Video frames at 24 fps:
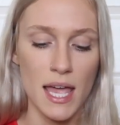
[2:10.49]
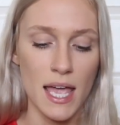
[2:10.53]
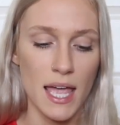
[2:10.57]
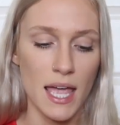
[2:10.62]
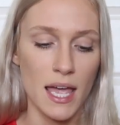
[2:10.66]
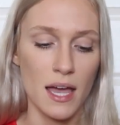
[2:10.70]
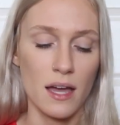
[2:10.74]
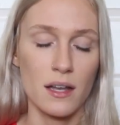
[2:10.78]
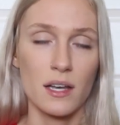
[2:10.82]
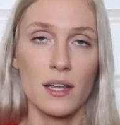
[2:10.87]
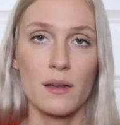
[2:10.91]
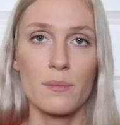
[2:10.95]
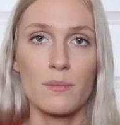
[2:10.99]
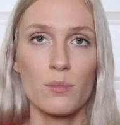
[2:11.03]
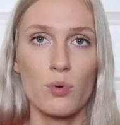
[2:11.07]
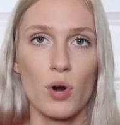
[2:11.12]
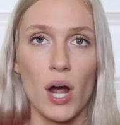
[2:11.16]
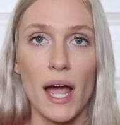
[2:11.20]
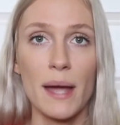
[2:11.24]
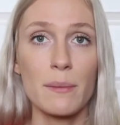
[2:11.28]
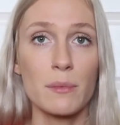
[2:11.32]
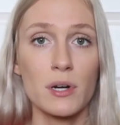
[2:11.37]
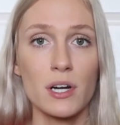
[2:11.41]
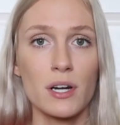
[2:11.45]
And
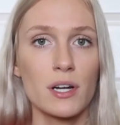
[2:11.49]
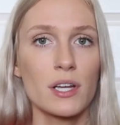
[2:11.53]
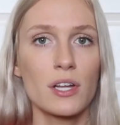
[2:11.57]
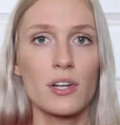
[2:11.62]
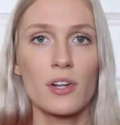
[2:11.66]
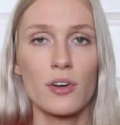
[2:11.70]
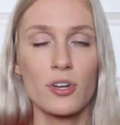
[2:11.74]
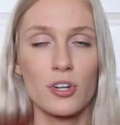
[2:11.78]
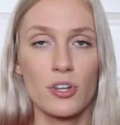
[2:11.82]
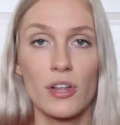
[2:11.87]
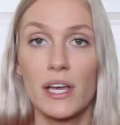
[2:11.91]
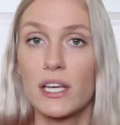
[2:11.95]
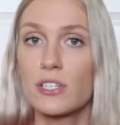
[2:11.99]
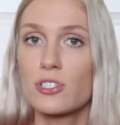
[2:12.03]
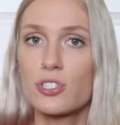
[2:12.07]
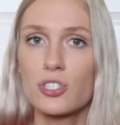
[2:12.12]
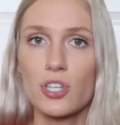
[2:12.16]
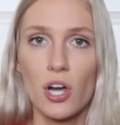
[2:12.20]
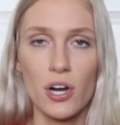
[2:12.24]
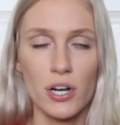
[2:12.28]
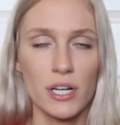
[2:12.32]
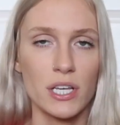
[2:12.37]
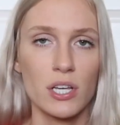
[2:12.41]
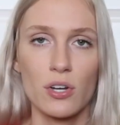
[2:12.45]
primer, you know, you're like
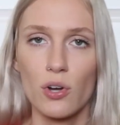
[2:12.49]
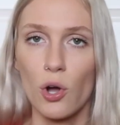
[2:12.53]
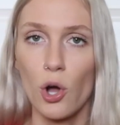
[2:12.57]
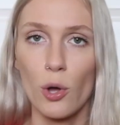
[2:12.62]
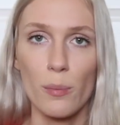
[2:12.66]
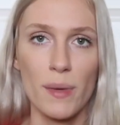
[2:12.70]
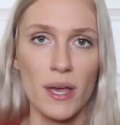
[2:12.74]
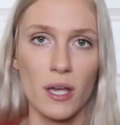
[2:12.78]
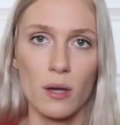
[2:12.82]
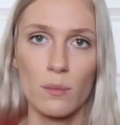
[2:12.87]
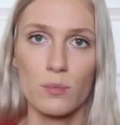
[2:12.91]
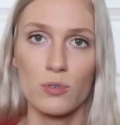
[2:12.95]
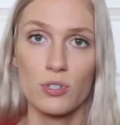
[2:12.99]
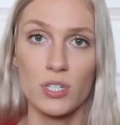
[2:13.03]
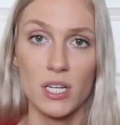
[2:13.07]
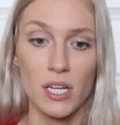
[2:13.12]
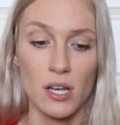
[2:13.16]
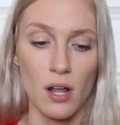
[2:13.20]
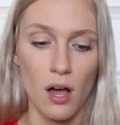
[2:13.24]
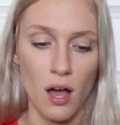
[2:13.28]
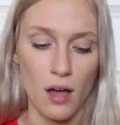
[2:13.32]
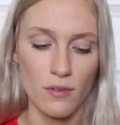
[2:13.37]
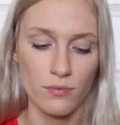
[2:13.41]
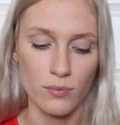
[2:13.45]
starting your whole makeup
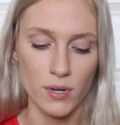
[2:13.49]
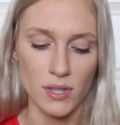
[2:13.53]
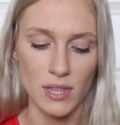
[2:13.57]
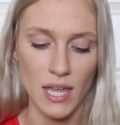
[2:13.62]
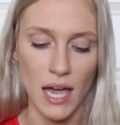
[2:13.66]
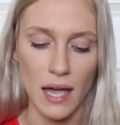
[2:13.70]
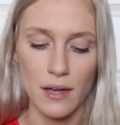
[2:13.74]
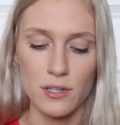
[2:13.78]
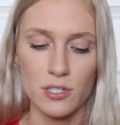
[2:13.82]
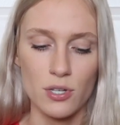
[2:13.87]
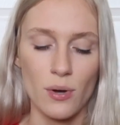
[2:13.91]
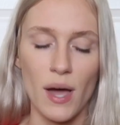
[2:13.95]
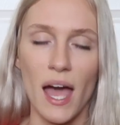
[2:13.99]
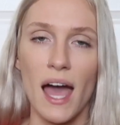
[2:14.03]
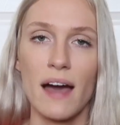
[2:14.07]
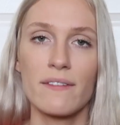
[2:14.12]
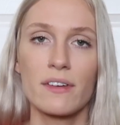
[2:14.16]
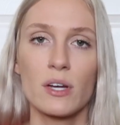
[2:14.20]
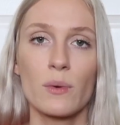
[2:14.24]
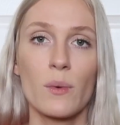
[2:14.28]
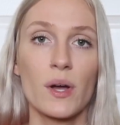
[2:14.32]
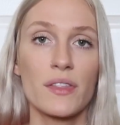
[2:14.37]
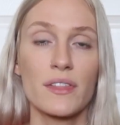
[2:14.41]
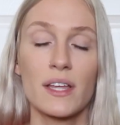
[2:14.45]
routine off with that. So
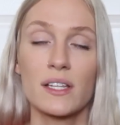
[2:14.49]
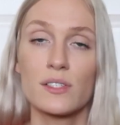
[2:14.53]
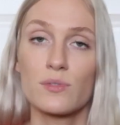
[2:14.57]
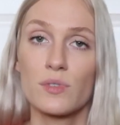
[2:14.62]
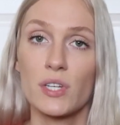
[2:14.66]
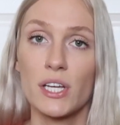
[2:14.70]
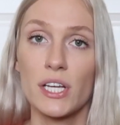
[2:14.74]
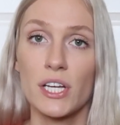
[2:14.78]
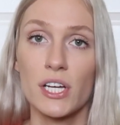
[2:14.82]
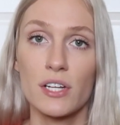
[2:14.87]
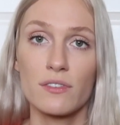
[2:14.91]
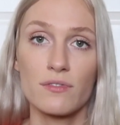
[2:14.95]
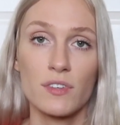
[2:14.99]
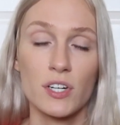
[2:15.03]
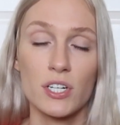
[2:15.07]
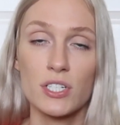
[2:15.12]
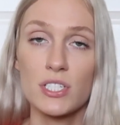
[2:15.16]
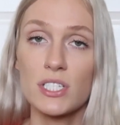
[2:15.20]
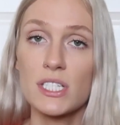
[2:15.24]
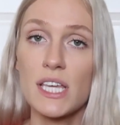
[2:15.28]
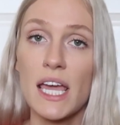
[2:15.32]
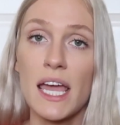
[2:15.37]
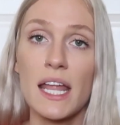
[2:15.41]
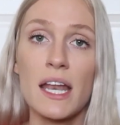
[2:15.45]
having one that's really good for
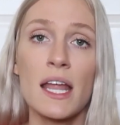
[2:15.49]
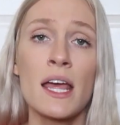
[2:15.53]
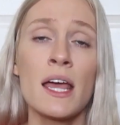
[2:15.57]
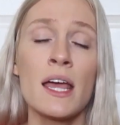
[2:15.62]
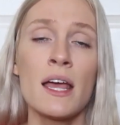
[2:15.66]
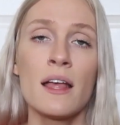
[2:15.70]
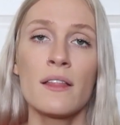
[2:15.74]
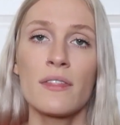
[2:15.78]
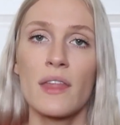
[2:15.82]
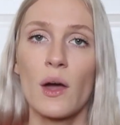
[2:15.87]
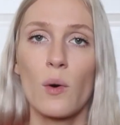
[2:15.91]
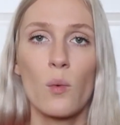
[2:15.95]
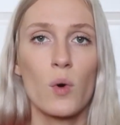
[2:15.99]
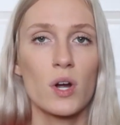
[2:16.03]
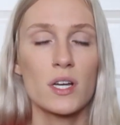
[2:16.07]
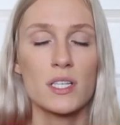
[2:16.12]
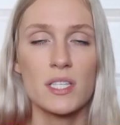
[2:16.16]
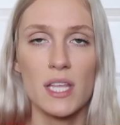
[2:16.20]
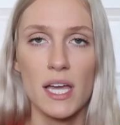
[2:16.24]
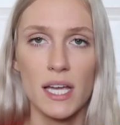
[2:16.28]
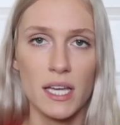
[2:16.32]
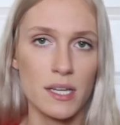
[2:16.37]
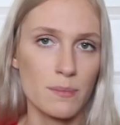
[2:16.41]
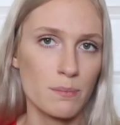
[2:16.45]
your skin, that
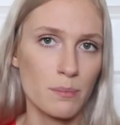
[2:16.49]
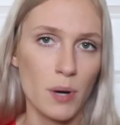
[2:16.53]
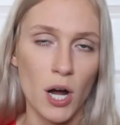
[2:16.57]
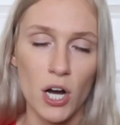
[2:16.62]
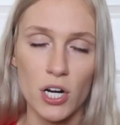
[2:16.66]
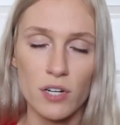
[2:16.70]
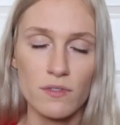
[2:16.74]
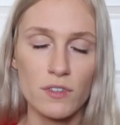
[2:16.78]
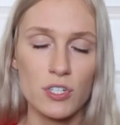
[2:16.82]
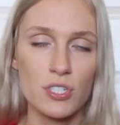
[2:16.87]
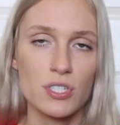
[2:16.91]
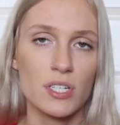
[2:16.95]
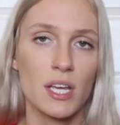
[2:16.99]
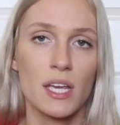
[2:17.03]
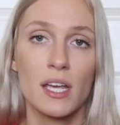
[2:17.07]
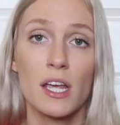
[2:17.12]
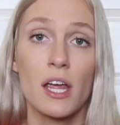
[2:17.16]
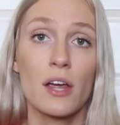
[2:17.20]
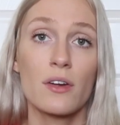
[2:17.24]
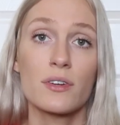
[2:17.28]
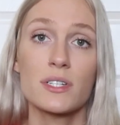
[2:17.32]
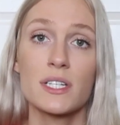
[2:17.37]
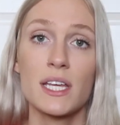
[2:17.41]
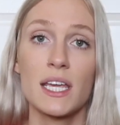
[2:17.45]
works like a part of your
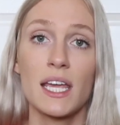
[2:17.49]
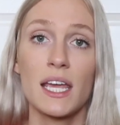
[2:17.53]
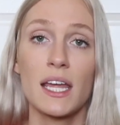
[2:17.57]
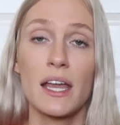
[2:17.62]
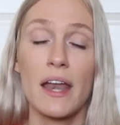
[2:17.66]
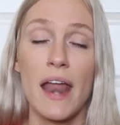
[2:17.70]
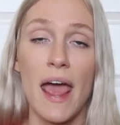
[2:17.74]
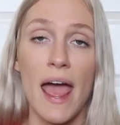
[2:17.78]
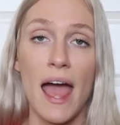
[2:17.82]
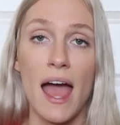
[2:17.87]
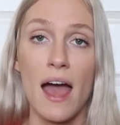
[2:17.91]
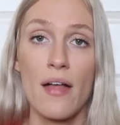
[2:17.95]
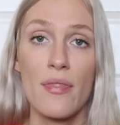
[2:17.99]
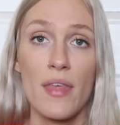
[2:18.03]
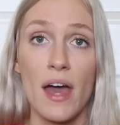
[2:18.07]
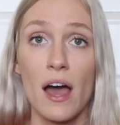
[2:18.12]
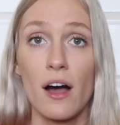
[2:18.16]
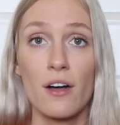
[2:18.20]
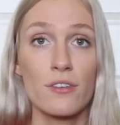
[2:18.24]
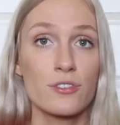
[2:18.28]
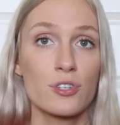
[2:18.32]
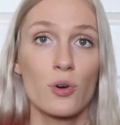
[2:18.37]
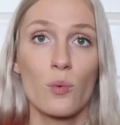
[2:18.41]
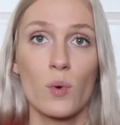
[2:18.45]
skincare routine, and
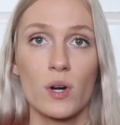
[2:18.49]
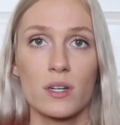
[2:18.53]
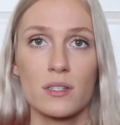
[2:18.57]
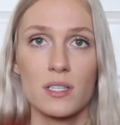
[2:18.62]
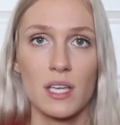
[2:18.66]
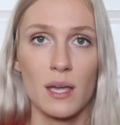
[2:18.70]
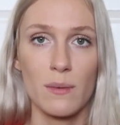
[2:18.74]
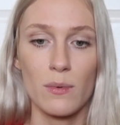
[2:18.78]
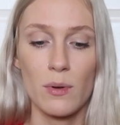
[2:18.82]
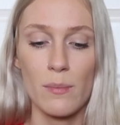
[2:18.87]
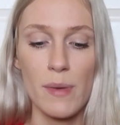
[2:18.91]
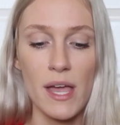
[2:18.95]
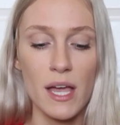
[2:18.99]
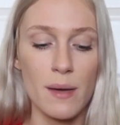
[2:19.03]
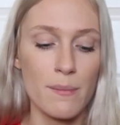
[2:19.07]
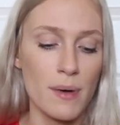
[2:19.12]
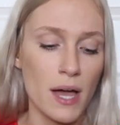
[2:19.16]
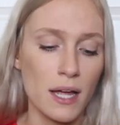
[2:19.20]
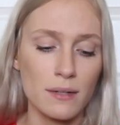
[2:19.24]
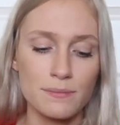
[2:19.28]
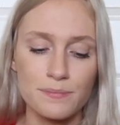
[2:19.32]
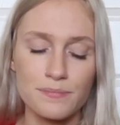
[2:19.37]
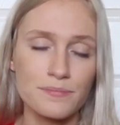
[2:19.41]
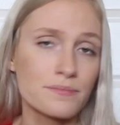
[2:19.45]
that also works to keep your makeup
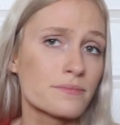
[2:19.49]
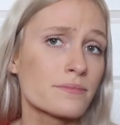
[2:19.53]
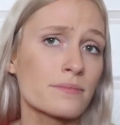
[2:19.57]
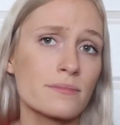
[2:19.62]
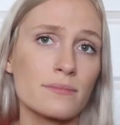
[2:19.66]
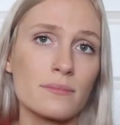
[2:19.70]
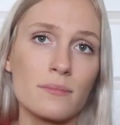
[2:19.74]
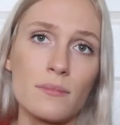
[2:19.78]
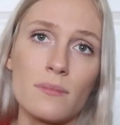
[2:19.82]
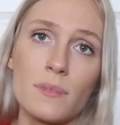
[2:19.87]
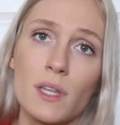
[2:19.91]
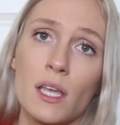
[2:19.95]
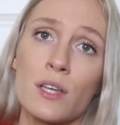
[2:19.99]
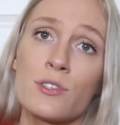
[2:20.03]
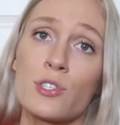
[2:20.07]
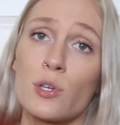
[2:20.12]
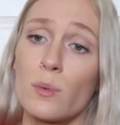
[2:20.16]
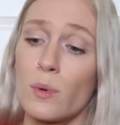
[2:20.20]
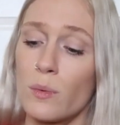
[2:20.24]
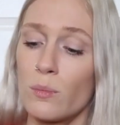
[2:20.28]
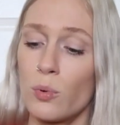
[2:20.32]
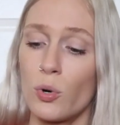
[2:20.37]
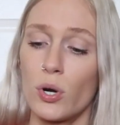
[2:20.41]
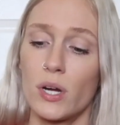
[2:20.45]
on,
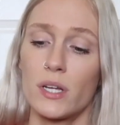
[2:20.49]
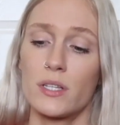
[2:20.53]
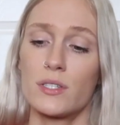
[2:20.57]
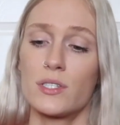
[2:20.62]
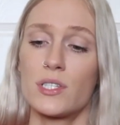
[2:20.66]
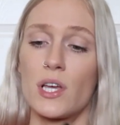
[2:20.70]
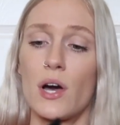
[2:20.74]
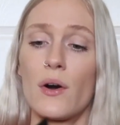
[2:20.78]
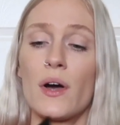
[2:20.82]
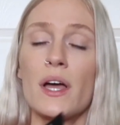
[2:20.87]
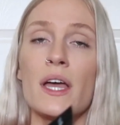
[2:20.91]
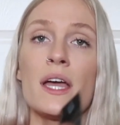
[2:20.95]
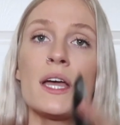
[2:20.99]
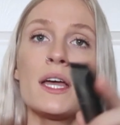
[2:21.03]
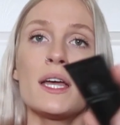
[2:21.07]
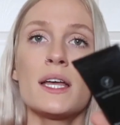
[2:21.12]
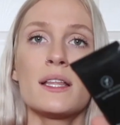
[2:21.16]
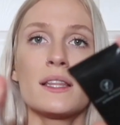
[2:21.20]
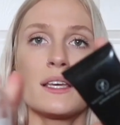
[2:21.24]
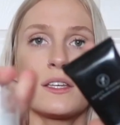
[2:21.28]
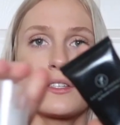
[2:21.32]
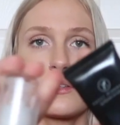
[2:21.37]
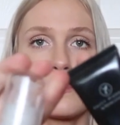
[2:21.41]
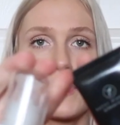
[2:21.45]
super important. So
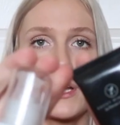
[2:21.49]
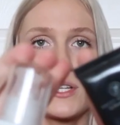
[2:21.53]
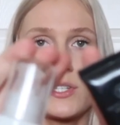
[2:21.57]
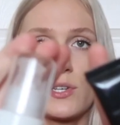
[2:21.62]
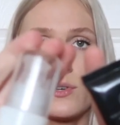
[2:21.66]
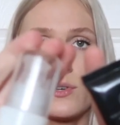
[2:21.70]
these are my